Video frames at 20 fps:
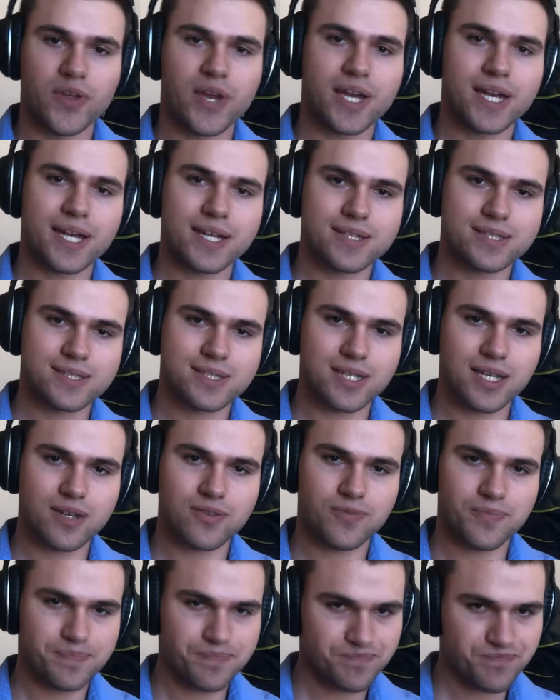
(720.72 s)
that kind of
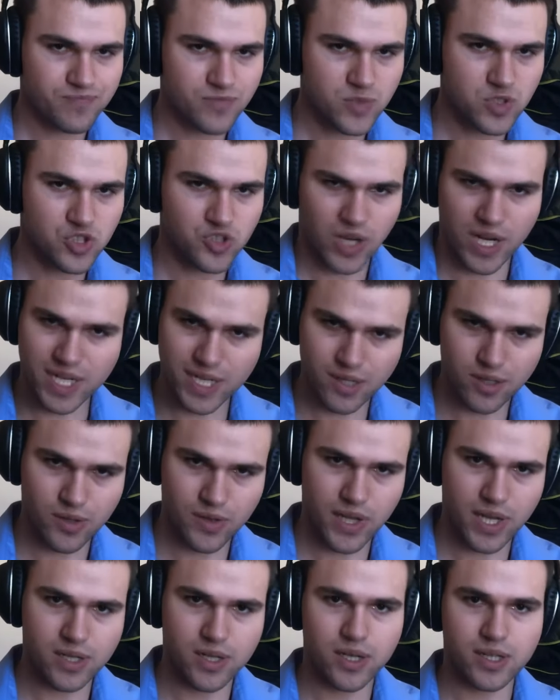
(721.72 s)
stuff. Try to get all
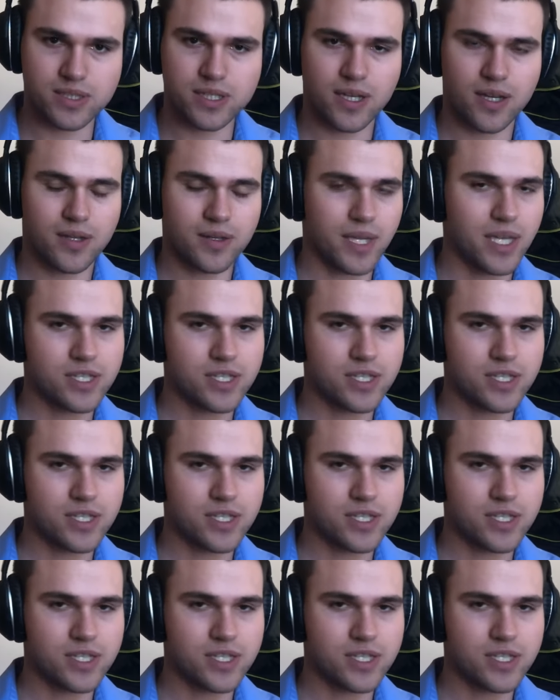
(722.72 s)
that knocked out.